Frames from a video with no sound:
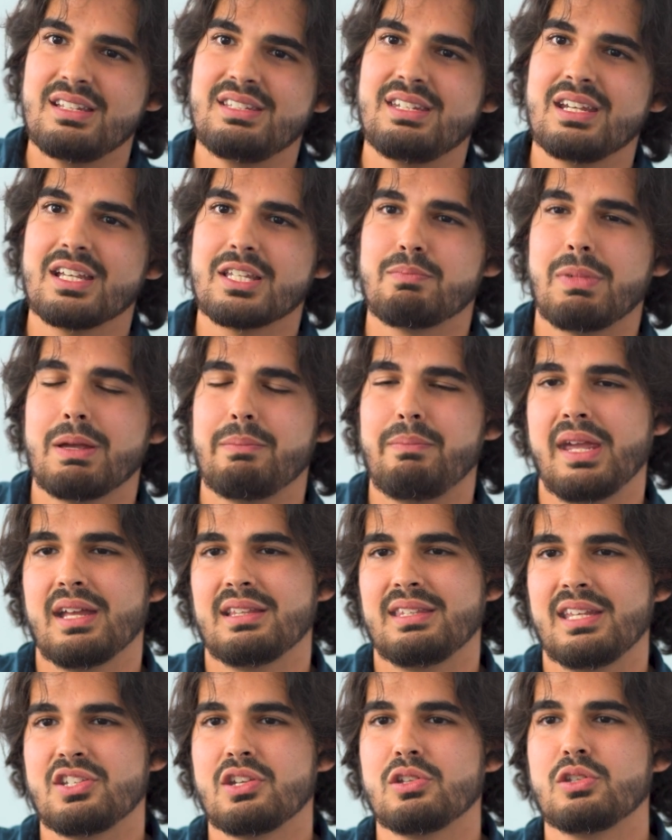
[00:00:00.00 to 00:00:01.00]
just by paying
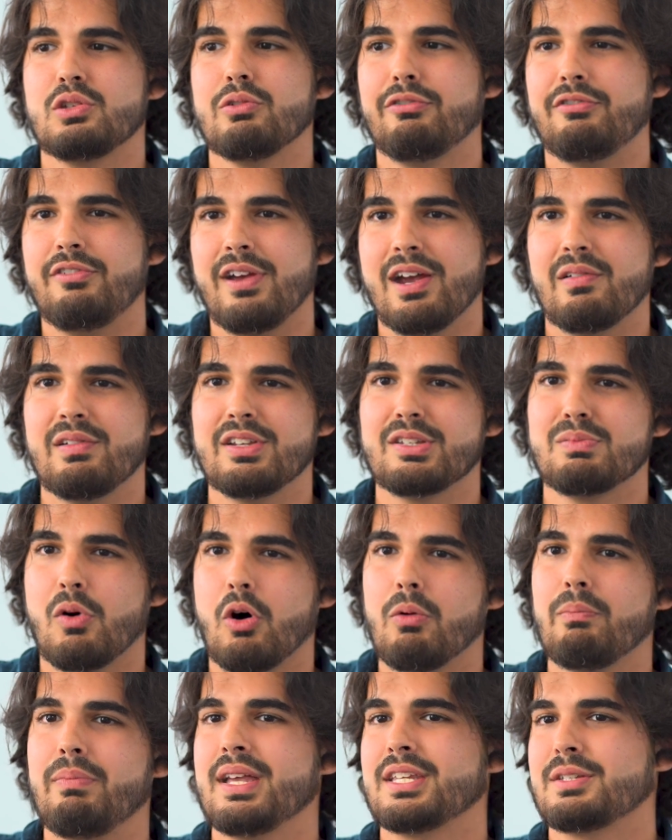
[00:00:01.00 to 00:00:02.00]
attention to very
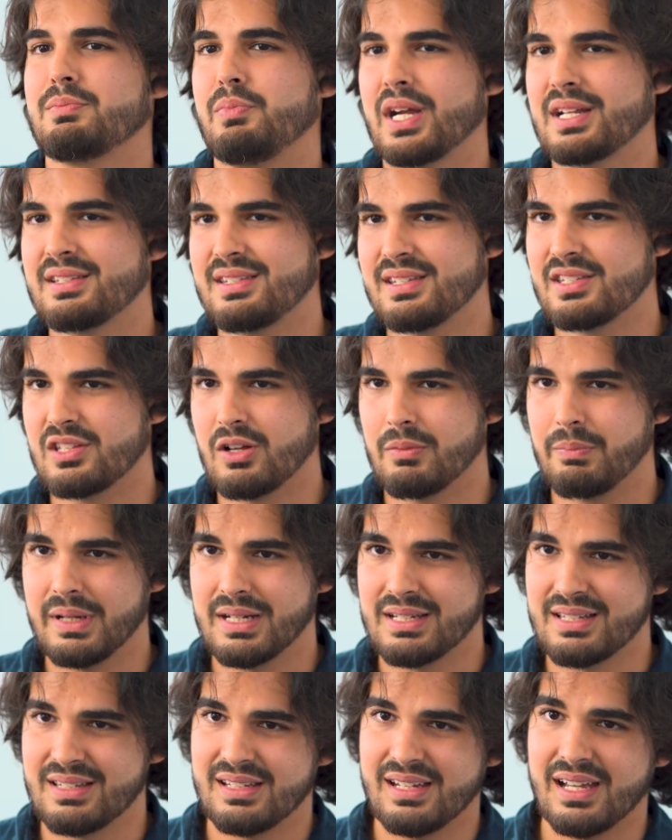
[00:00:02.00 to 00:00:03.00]
small best practices
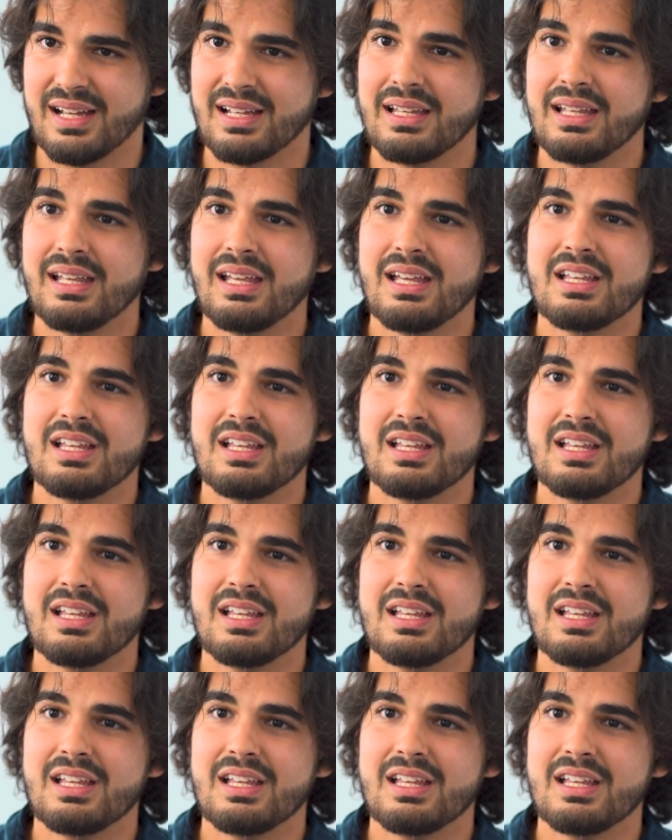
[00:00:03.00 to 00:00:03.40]
topics. Yeah.